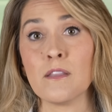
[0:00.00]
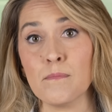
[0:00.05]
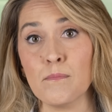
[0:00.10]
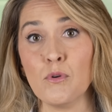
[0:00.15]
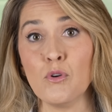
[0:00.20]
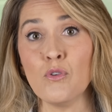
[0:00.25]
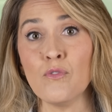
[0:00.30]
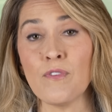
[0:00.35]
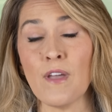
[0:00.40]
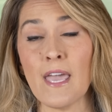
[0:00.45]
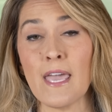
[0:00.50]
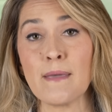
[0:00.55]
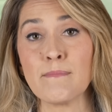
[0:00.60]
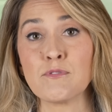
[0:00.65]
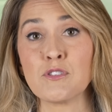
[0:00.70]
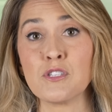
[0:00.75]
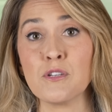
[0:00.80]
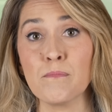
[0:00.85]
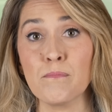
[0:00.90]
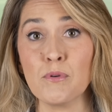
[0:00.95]
The move
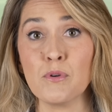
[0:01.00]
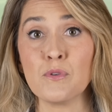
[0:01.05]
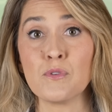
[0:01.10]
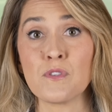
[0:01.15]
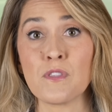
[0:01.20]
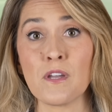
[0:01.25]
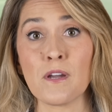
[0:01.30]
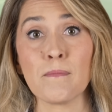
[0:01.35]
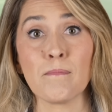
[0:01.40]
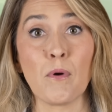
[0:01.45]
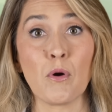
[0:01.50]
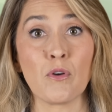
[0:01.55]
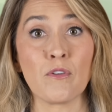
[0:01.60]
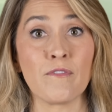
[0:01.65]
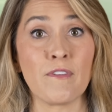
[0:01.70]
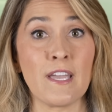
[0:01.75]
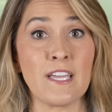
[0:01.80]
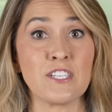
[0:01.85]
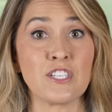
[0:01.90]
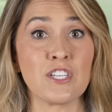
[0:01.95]
aims to boost their
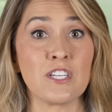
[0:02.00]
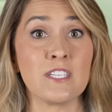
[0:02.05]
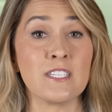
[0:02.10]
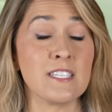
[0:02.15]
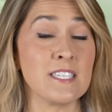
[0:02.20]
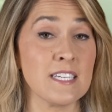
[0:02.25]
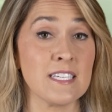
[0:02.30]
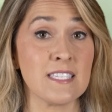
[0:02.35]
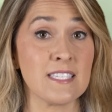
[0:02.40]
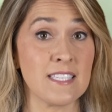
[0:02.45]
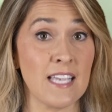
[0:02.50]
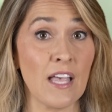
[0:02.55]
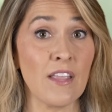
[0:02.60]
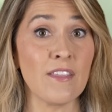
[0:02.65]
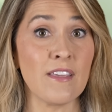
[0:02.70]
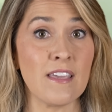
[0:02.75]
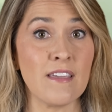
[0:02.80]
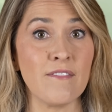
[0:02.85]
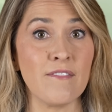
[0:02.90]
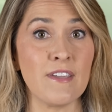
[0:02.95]
motivation to
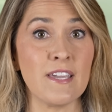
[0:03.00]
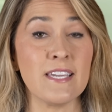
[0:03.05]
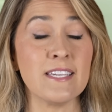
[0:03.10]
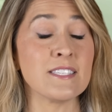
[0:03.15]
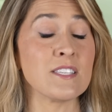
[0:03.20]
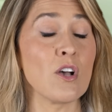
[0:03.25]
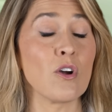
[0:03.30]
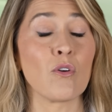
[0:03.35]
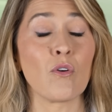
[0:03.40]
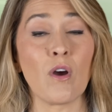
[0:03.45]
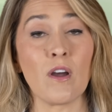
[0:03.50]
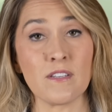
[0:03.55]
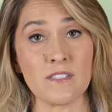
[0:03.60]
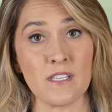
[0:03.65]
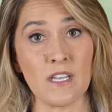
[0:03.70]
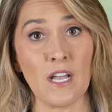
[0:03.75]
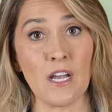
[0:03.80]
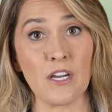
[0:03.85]
sell E Vs across the